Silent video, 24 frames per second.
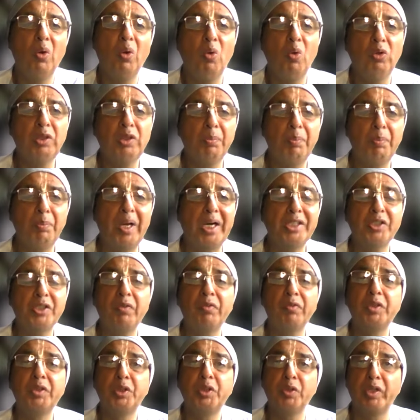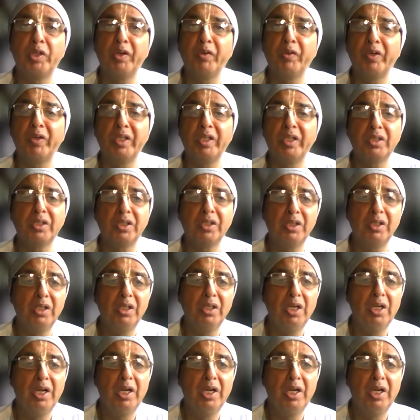all the planets of this universe,